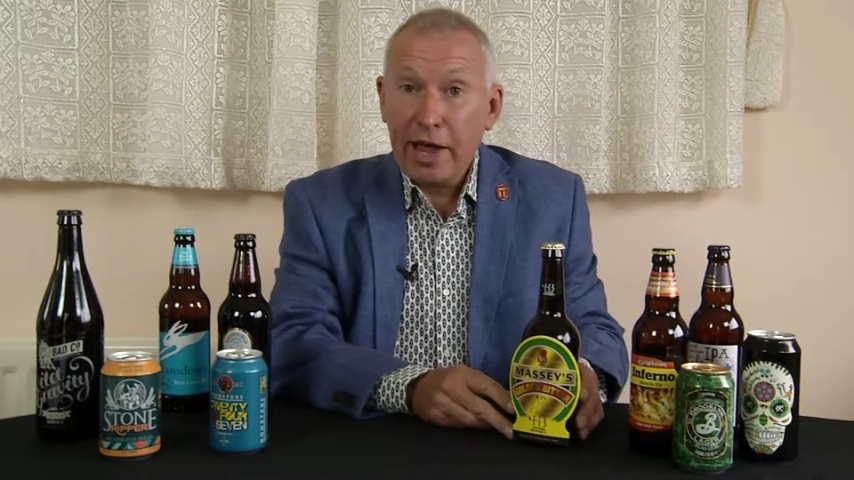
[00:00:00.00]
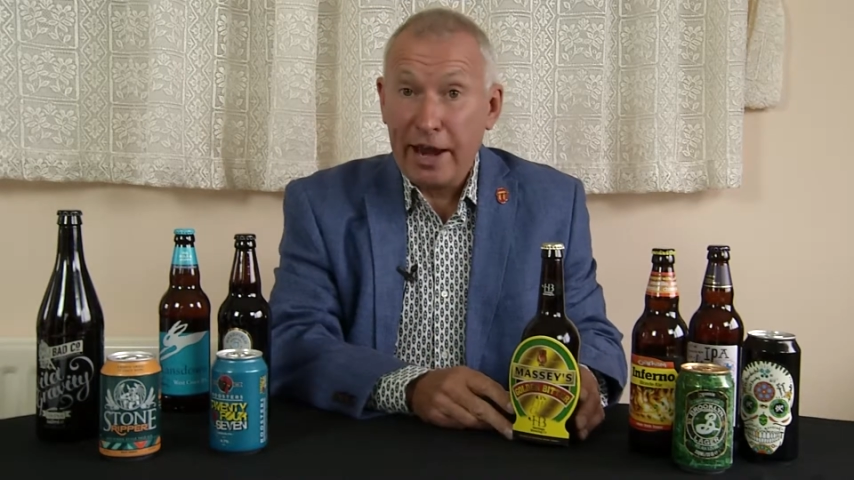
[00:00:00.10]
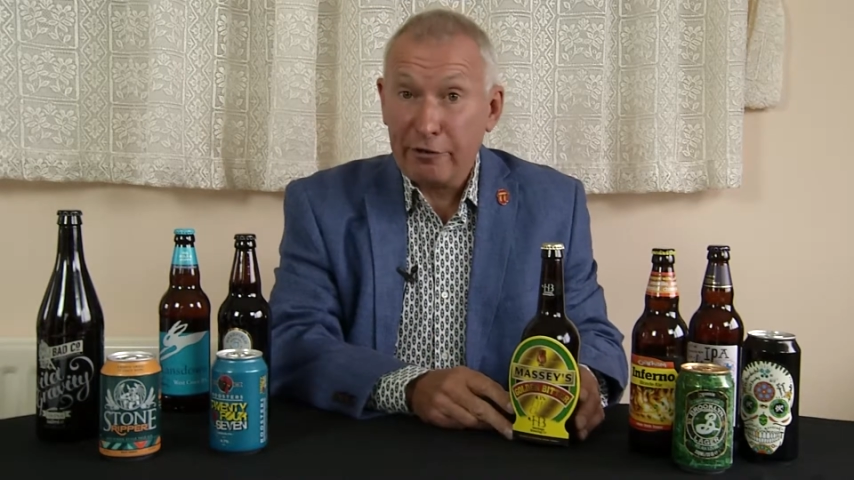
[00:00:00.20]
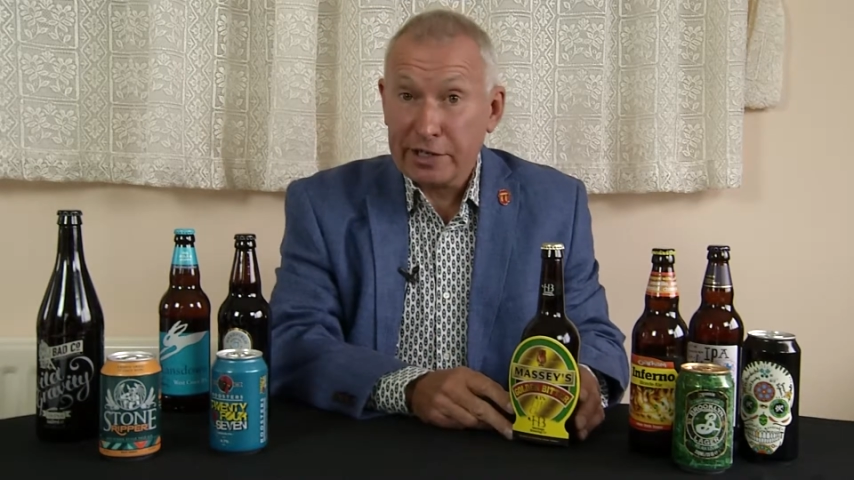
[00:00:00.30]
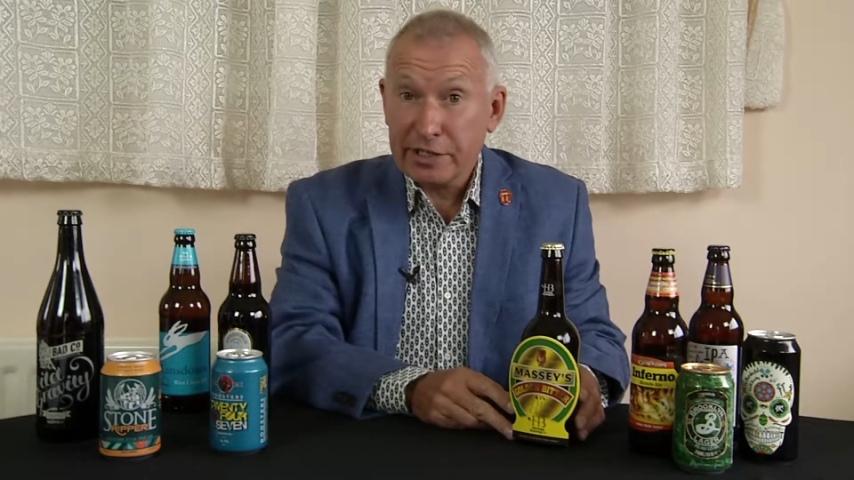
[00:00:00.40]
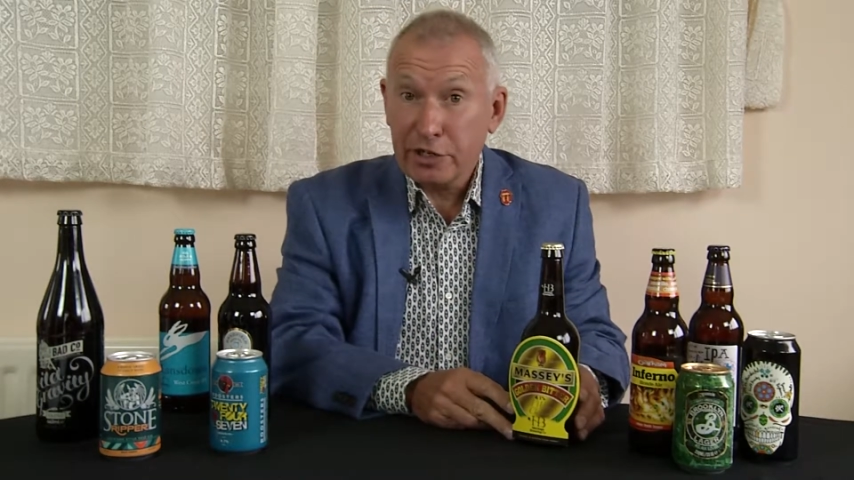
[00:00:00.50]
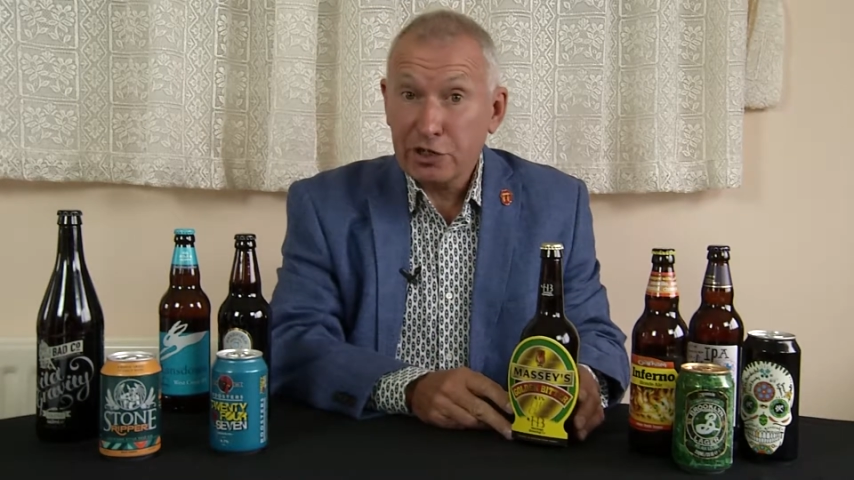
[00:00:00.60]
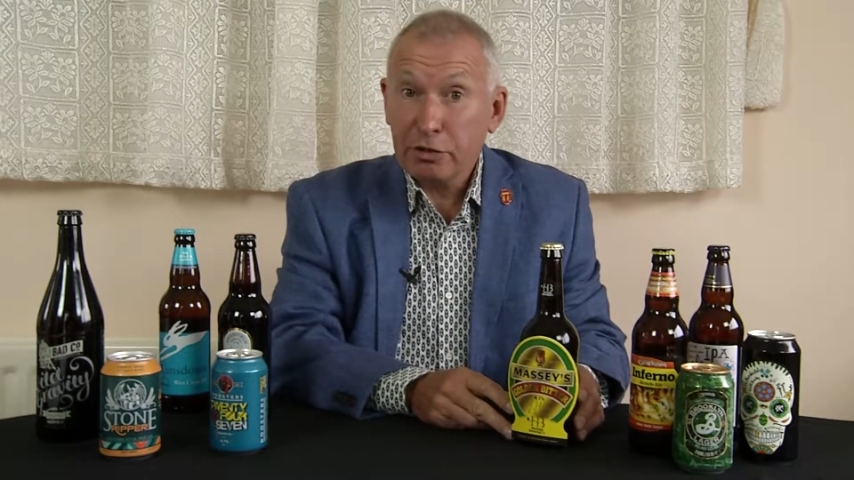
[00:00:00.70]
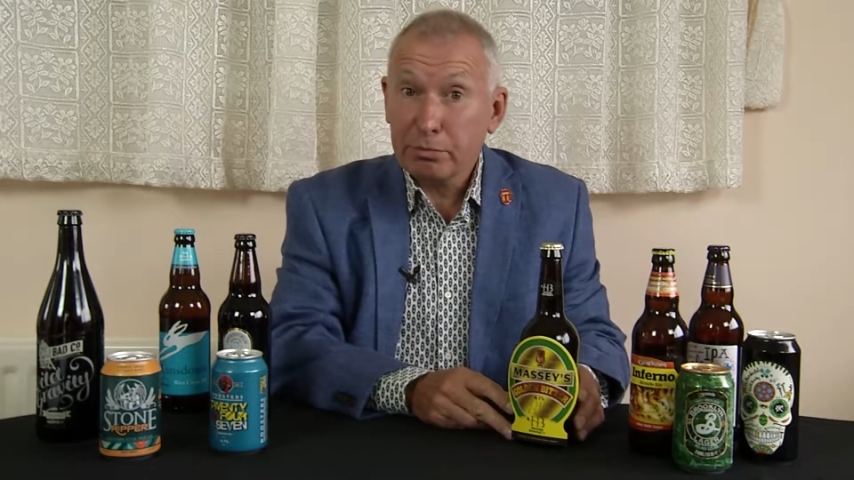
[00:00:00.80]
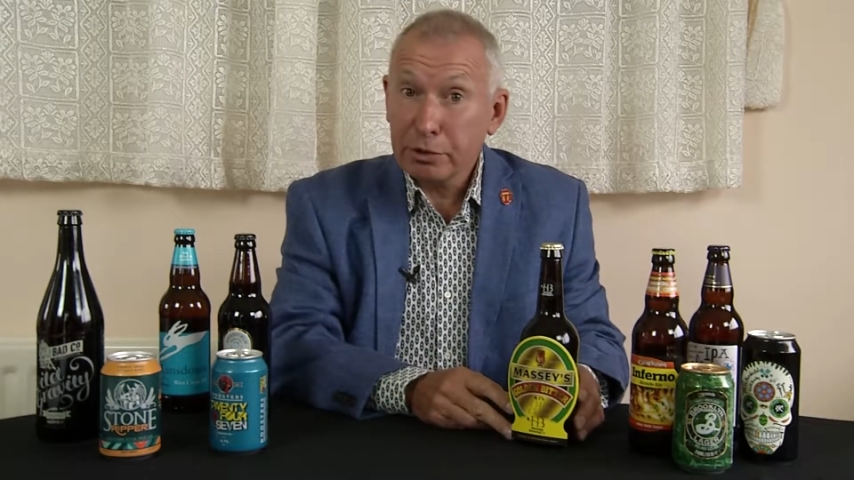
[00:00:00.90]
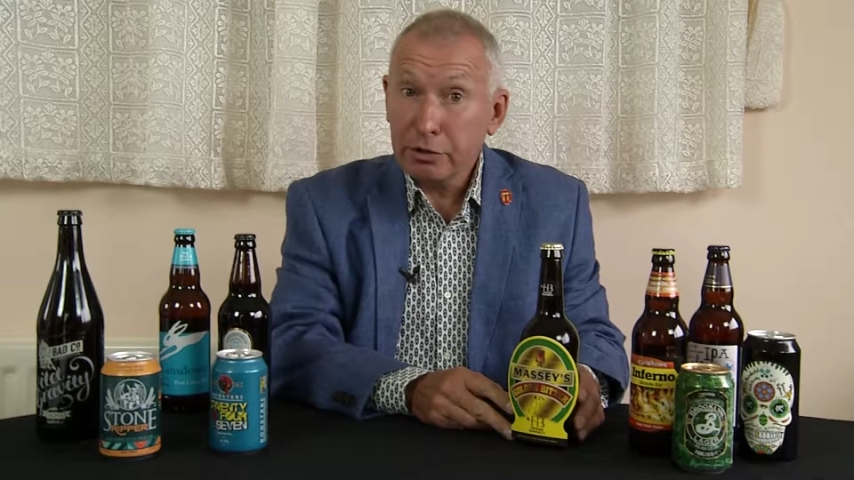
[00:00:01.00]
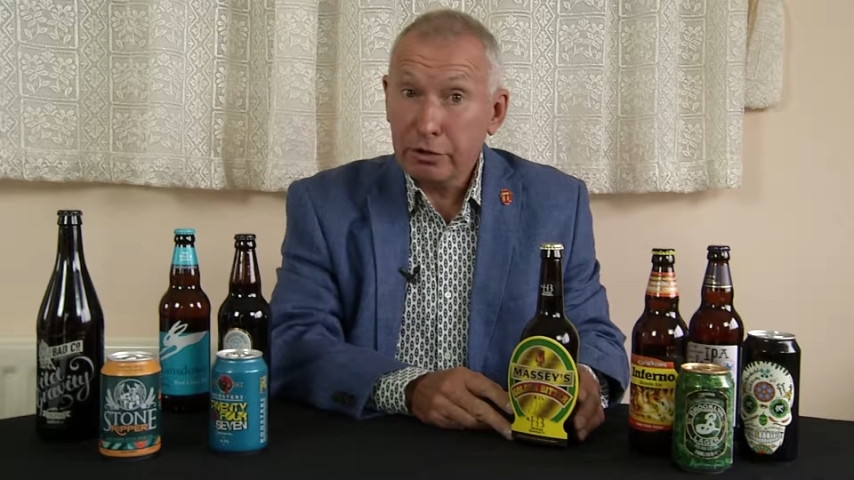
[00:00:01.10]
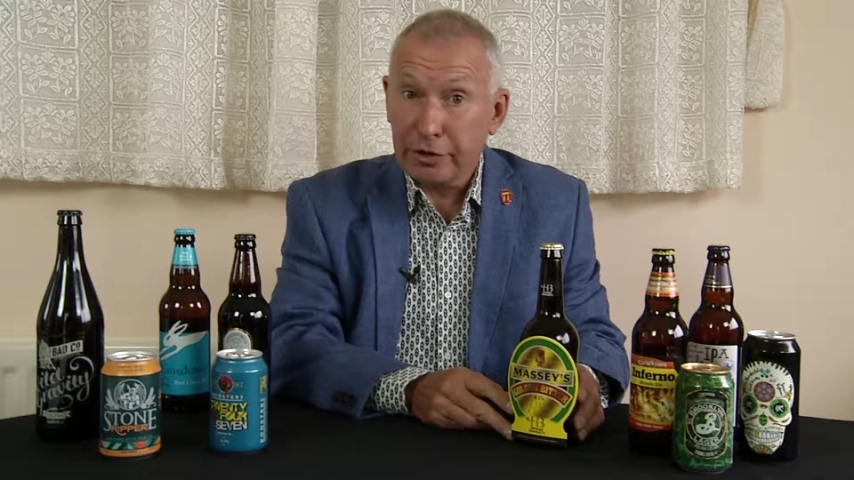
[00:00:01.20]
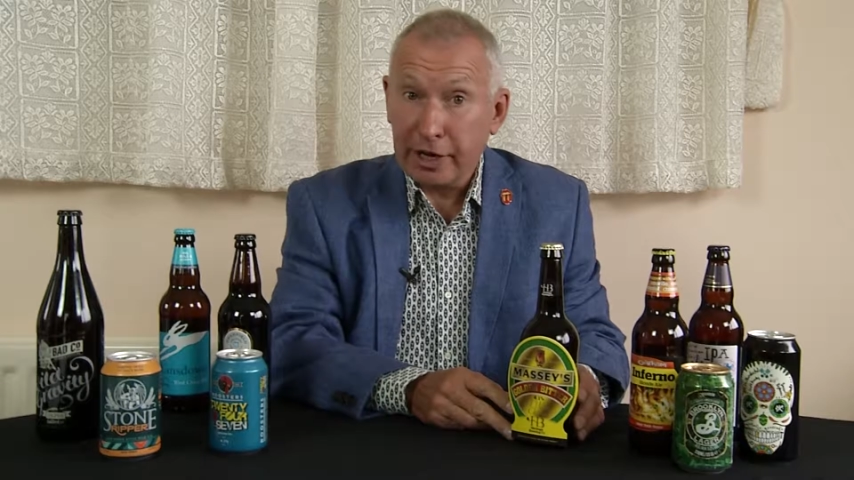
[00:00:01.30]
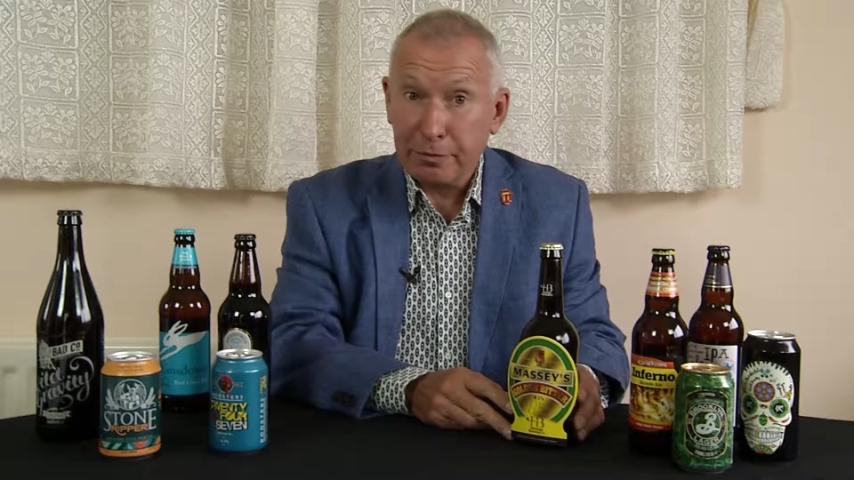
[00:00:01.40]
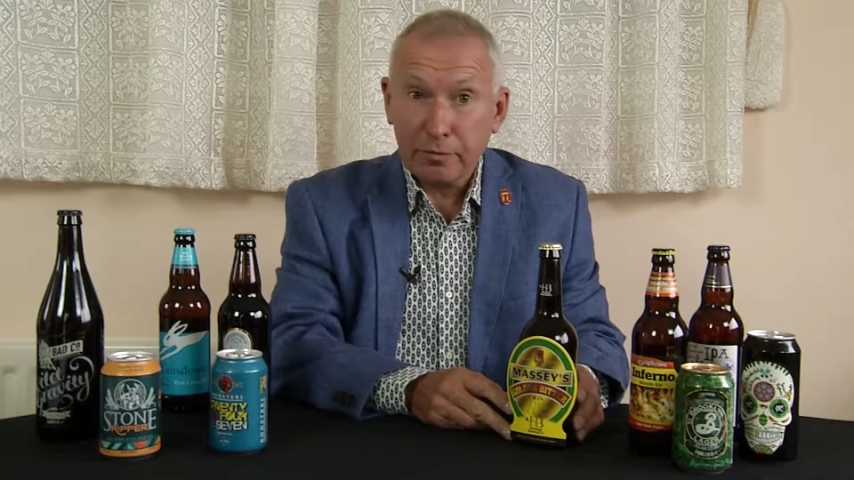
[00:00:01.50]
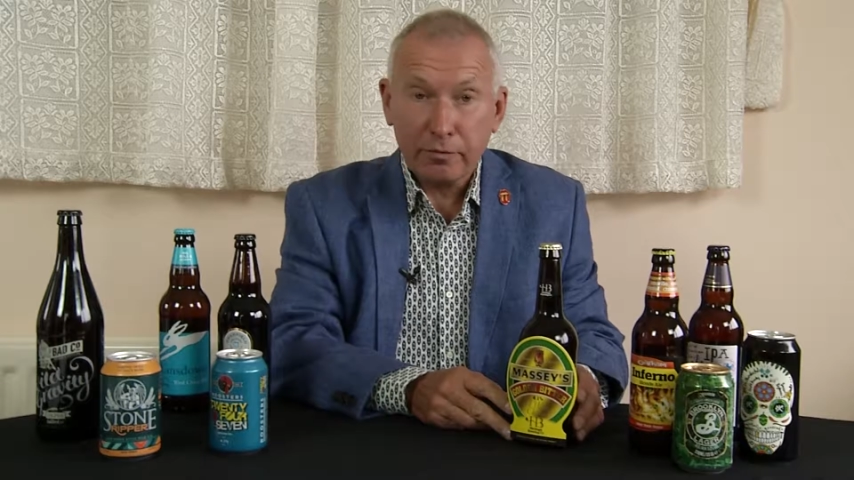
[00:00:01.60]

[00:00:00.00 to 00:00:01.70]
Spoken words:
Heritage Brewery.